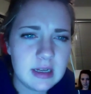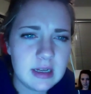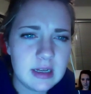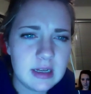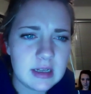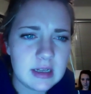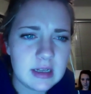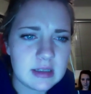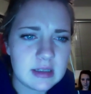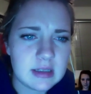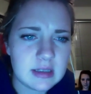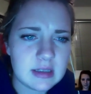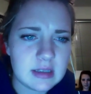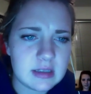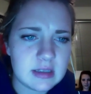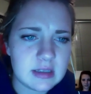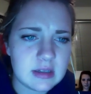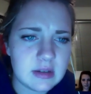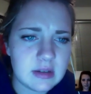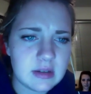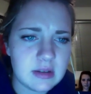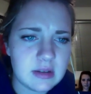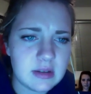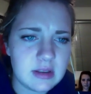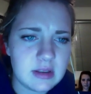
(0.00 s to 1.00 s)
Because I was just
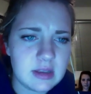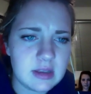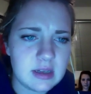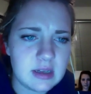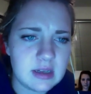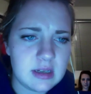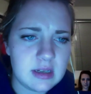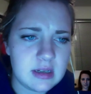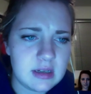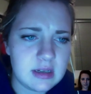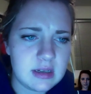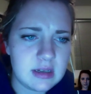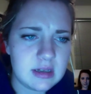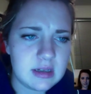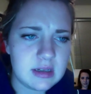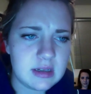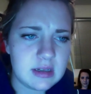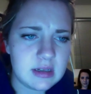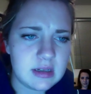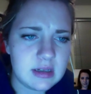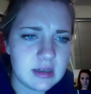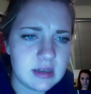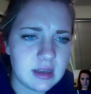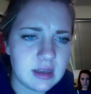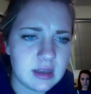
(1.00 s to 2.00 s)
going through the,
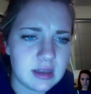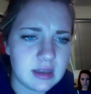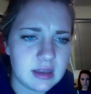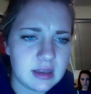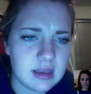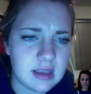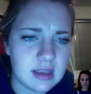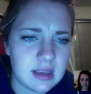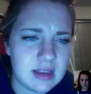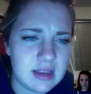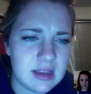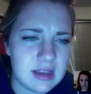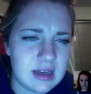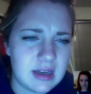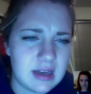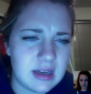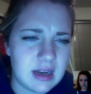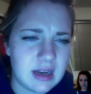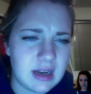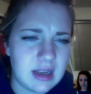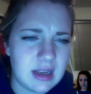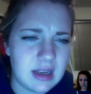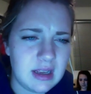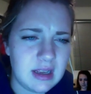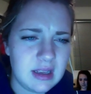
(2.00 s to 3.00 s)
like looking at the
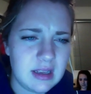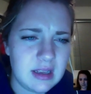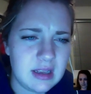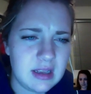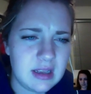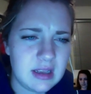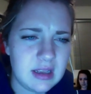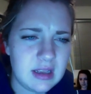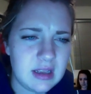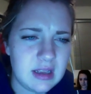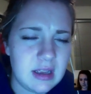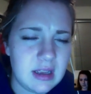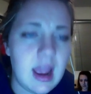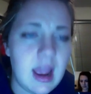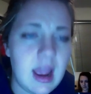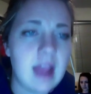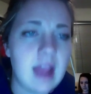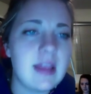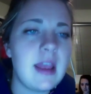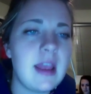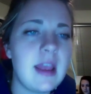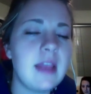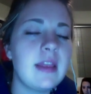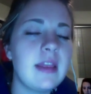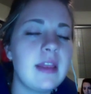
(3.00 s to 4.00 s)
data.
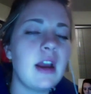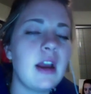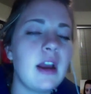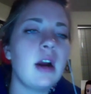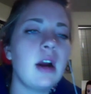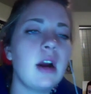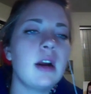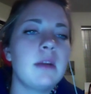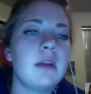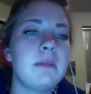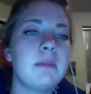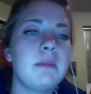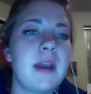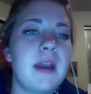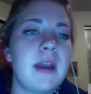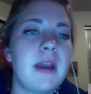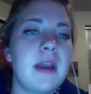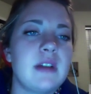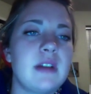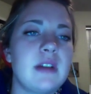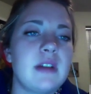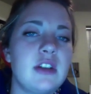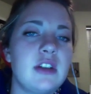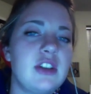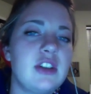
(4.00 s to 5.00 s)
And then they are
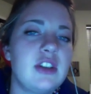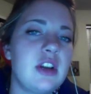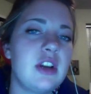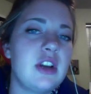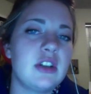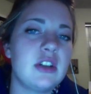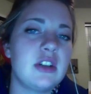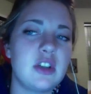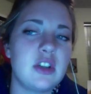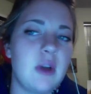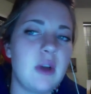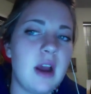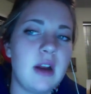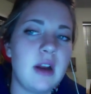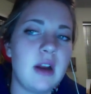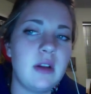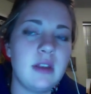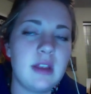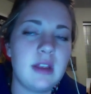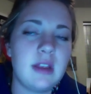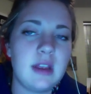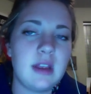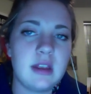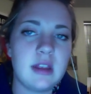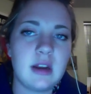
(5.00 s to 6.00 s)
based on gender too. I don't
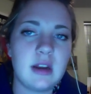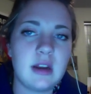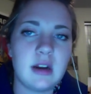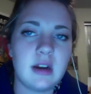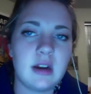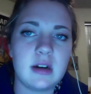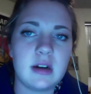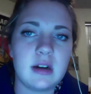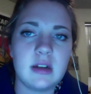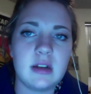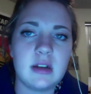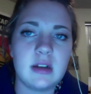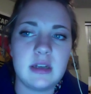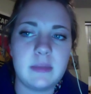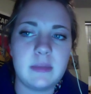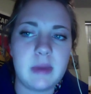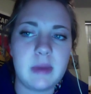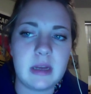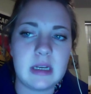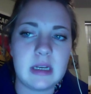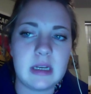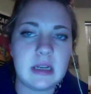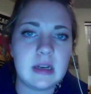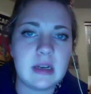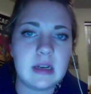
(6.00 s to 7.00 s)
think they're
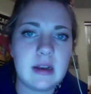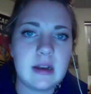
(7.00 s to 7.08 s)
independent.